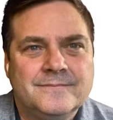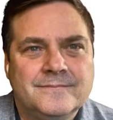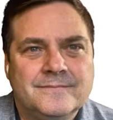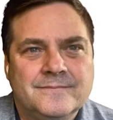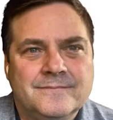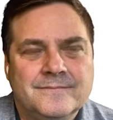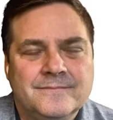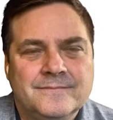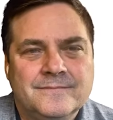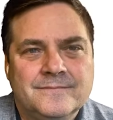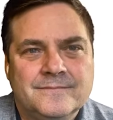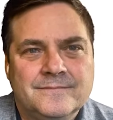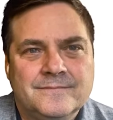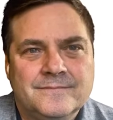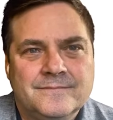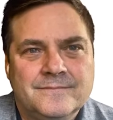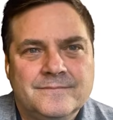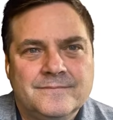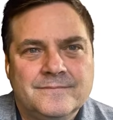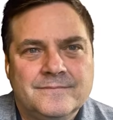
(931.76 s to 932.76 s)

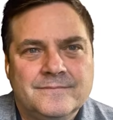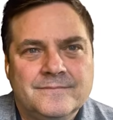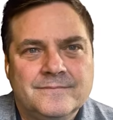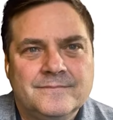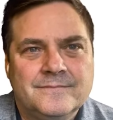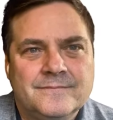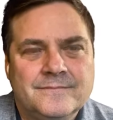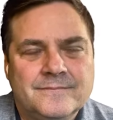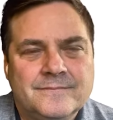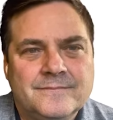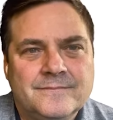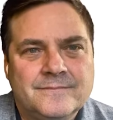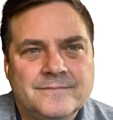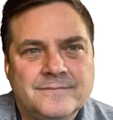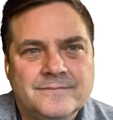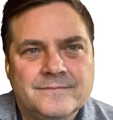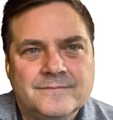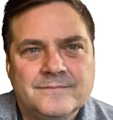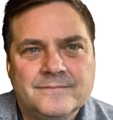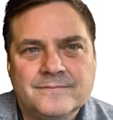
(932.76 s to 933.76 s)

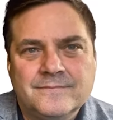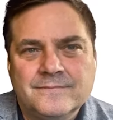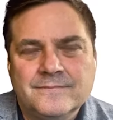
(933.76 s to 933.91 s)
The person shown says nothing.